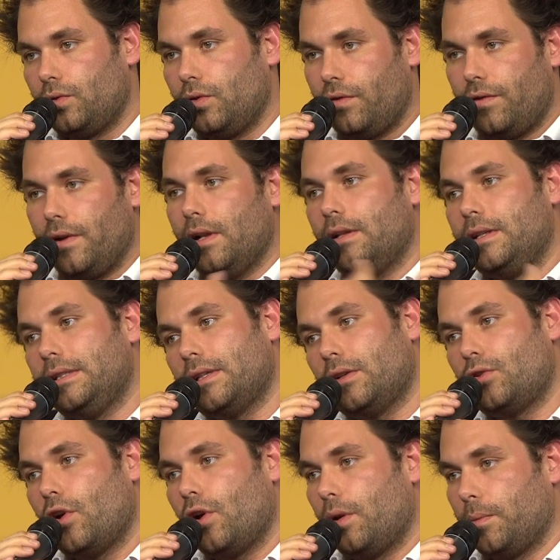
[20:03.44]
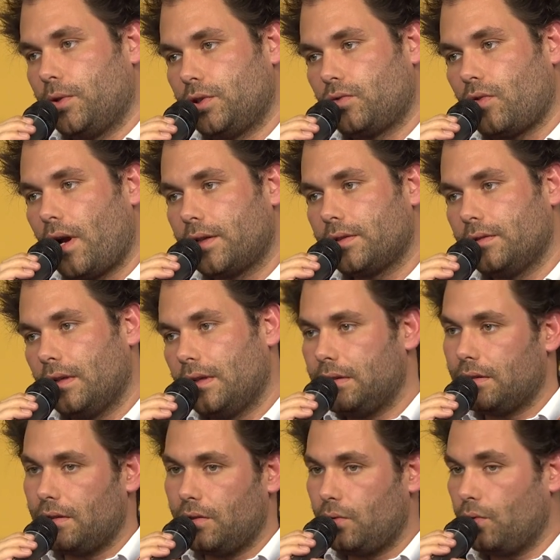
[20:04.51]
to fill these autonomous trucks. And
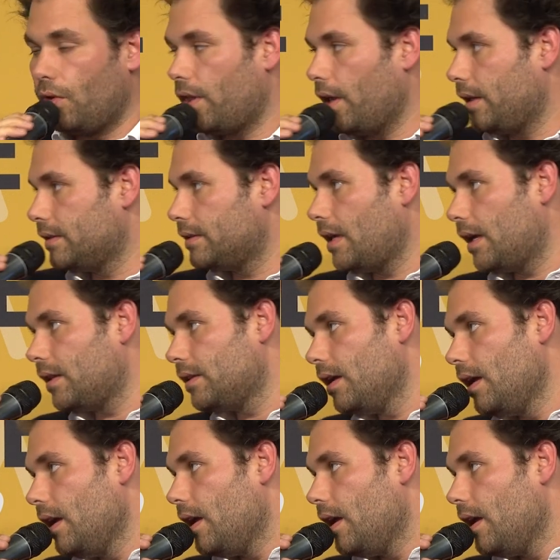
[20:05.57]
these are the two things that